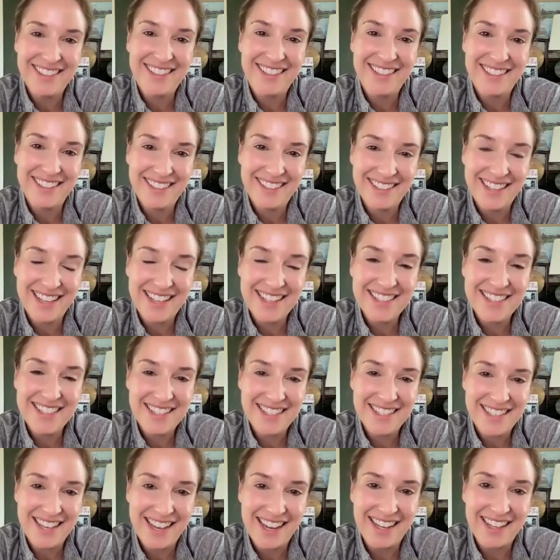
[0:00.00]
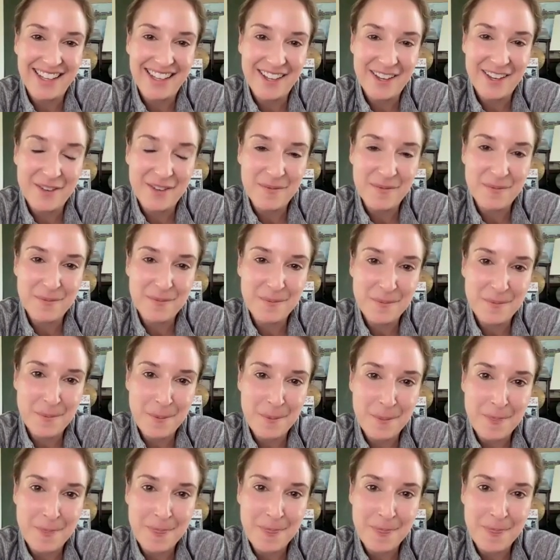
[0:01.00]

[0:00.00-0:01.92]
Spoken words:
Well, I feel like that's just a